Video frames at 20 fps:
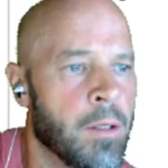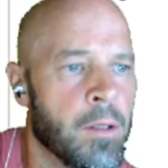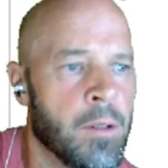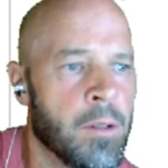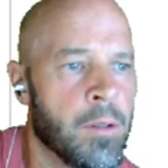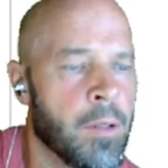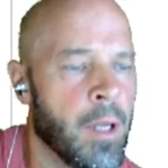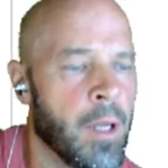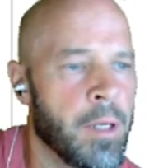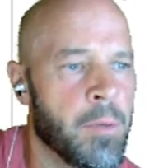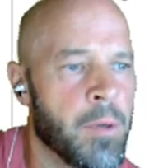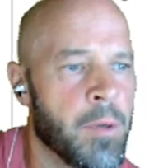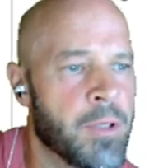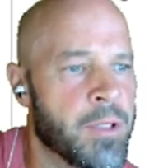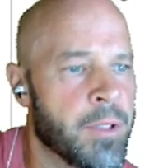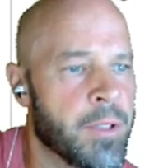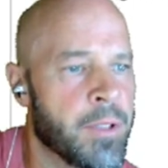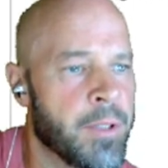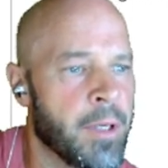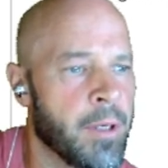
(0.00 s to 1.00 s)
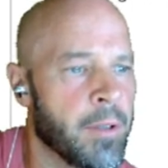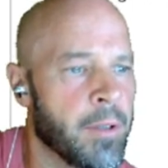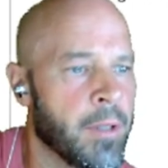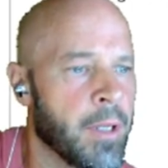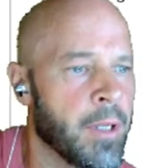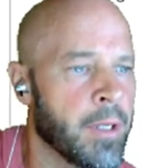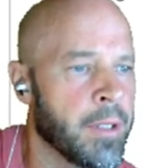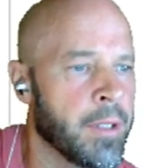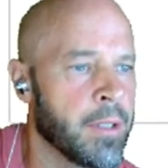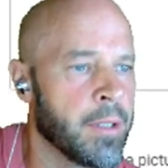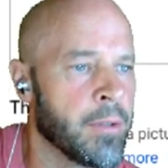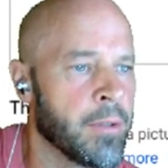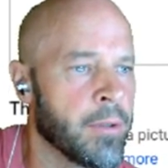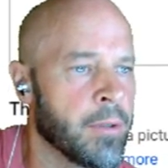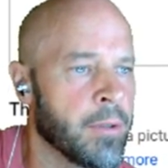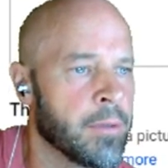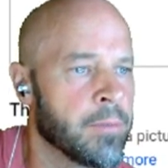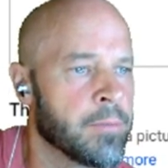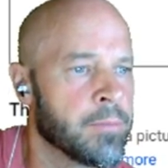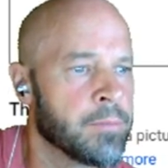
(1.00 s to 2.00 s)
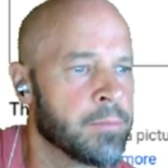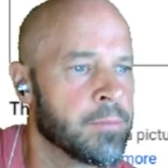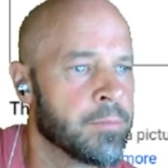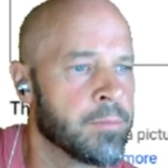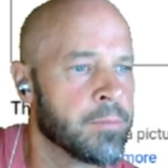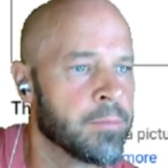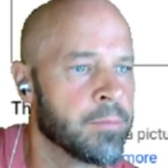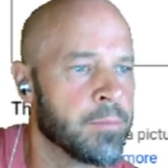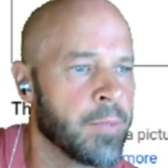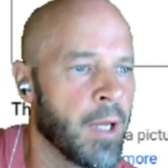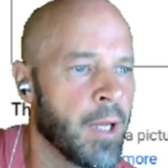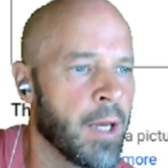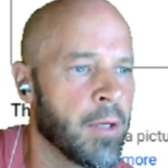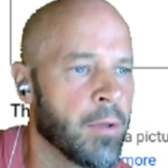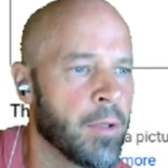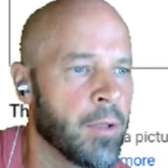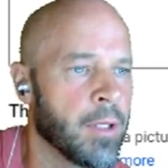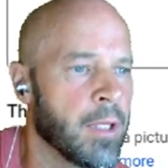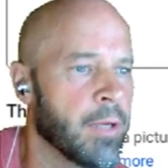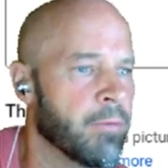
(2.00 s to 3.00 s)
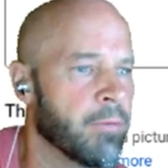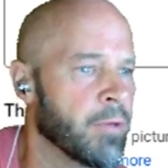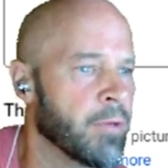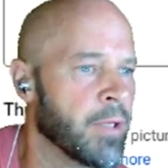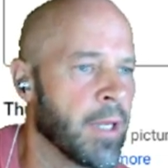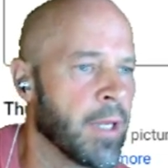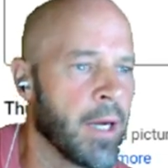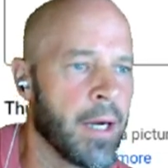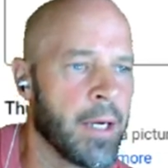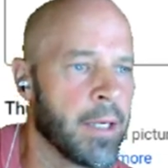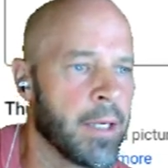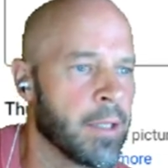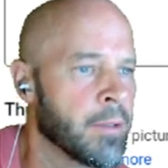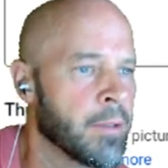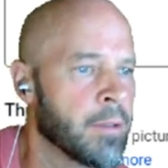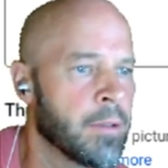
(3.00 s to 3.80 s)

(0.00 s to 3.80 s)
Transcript: Now, he wasn't there then either, not on 11 9.